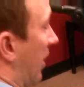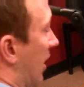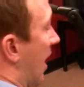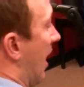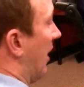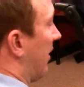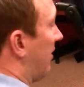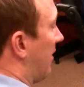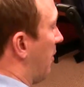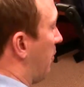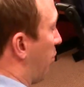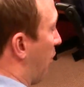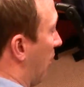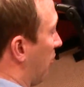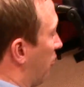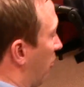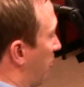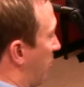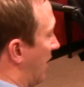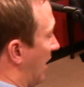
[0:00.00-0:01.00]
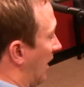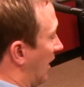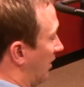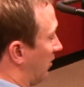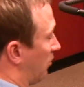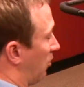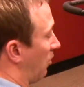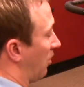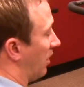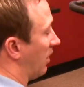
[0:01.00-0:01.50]
a constant pressure being
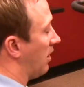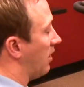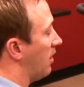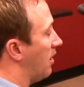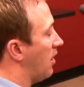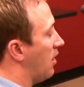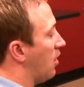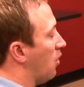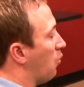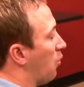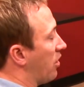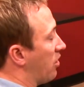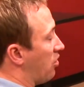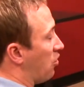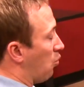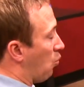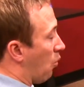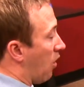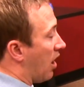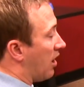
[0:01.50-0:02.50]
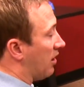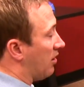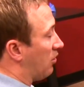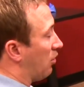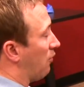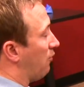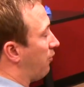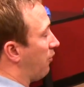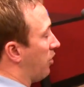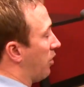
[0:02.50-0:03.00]
exerted. What you want to
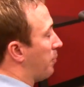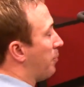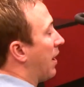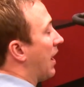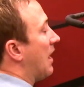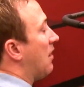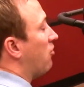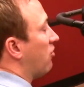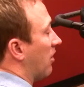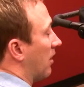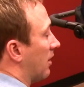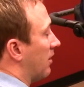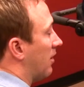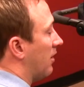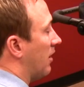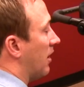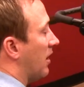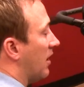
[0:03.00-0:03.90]
do for the patient